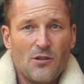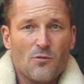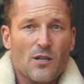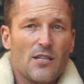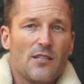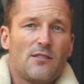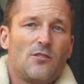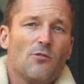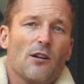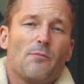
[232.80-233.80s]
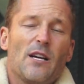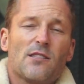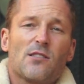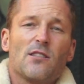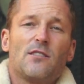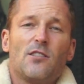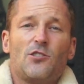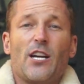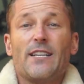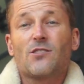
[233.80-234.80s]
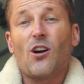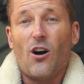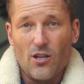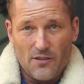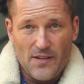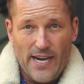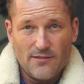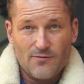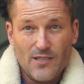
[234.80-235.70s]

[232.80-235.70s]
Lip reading: We're going to do our best to change all of that.